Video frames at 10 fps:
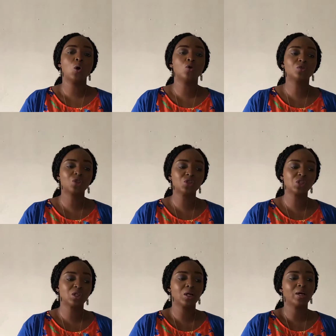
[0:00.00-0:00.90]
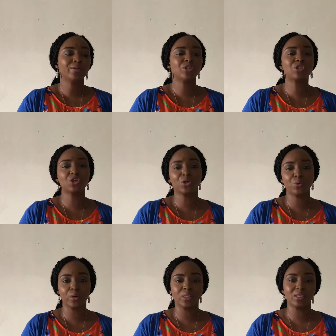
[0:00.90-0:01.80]
on this
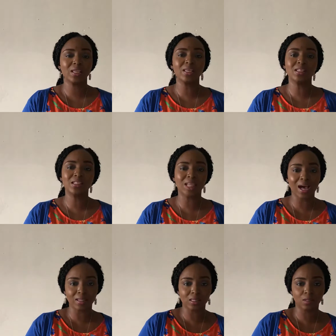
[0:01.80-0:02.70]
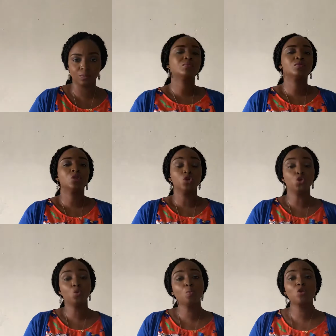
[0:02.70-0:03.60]
secret is that
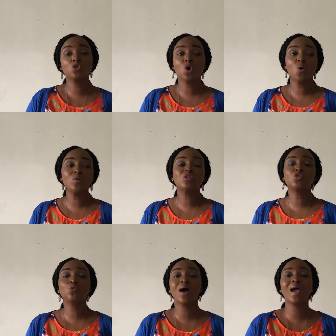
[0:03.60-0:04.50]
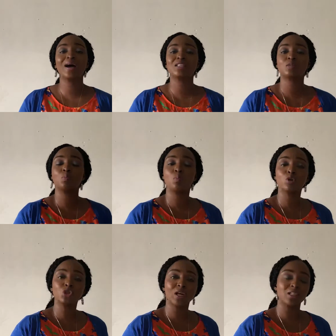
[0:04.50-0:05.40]
you must always try as
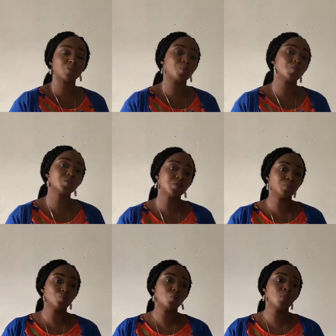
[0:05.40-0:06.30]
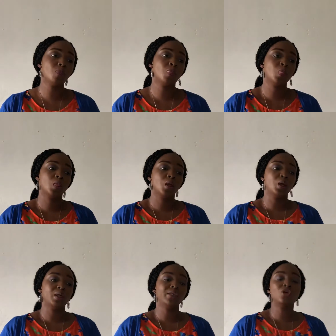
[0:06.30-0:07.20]
much as possible
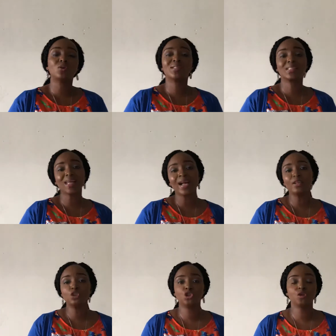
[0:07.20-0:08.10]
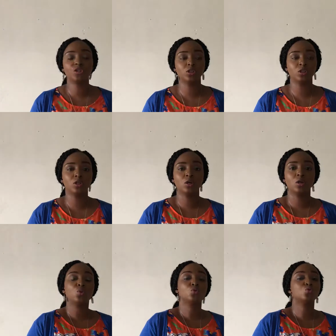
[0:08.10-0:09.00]
in your style journey
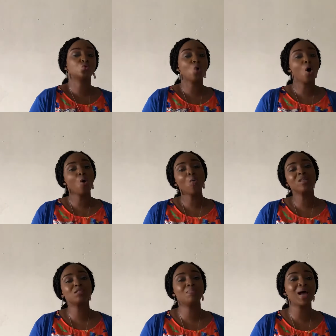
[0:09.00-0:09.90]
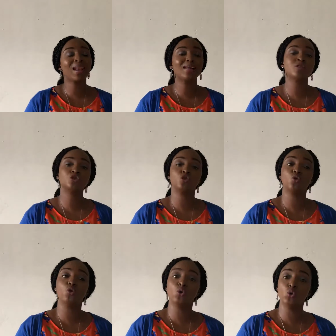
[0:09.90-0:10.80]
to always balance
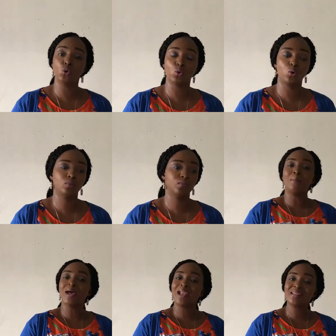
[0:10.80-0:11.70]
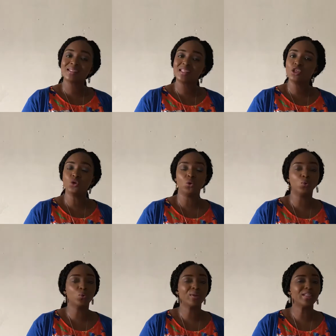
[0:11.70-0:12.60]
your look. Balancing your
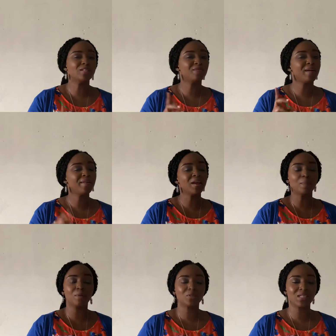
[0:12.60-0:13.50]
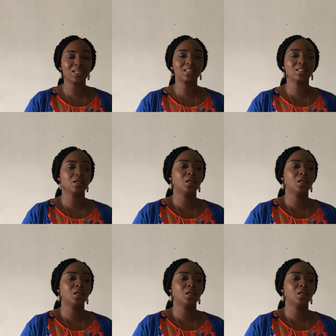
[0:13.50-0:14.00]
look is very important